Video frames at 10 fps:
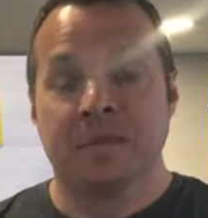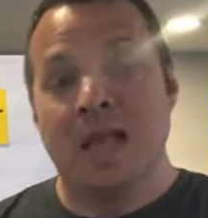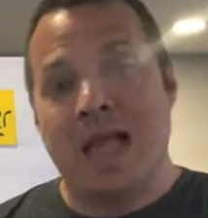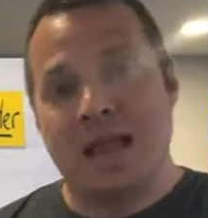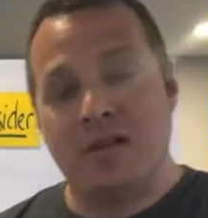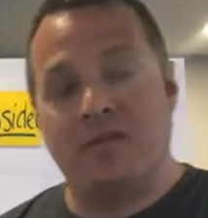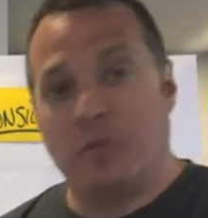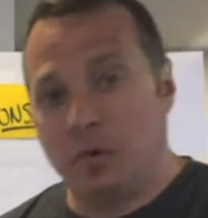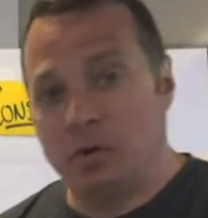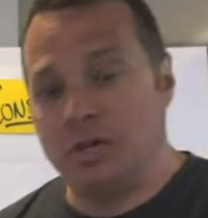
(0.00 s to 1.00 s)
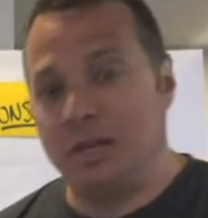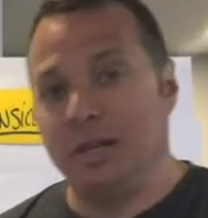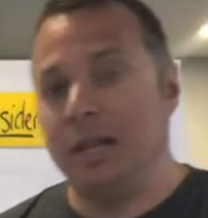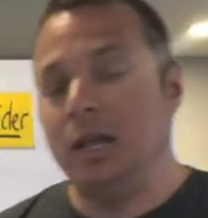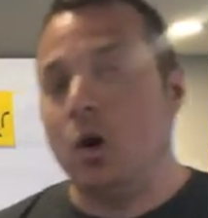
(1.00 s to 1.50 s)
And
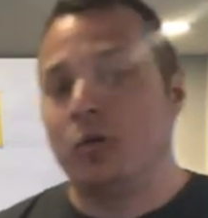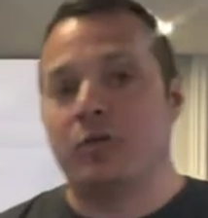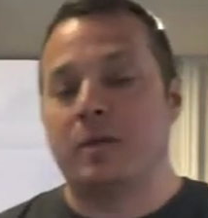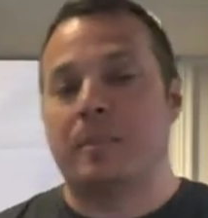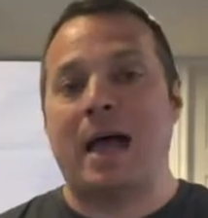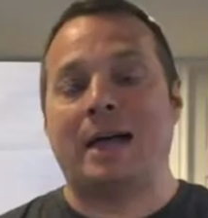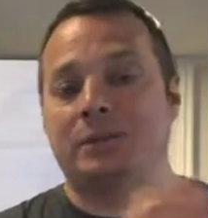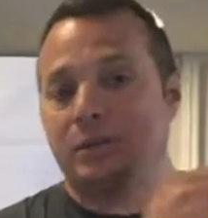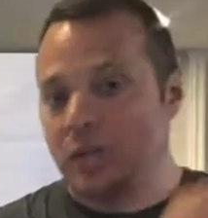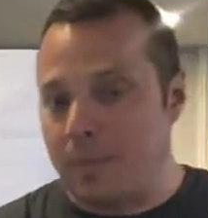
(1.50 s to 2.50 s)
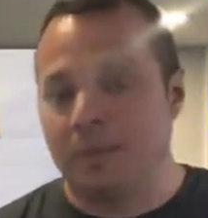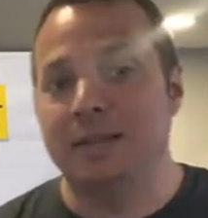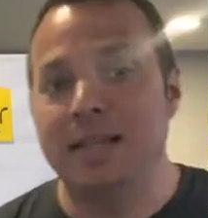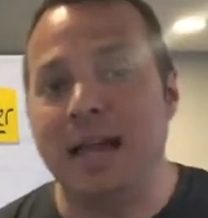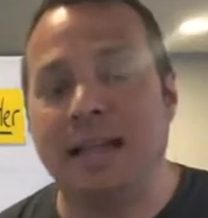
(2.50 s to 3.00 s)
unfortunately, over the past couple
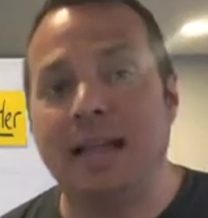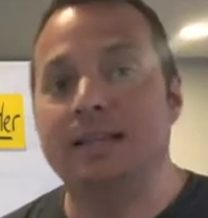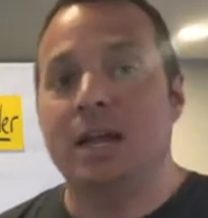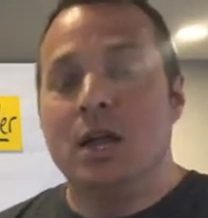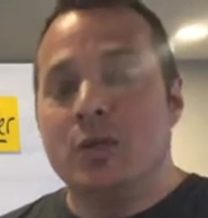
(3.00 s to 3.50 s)
of decades,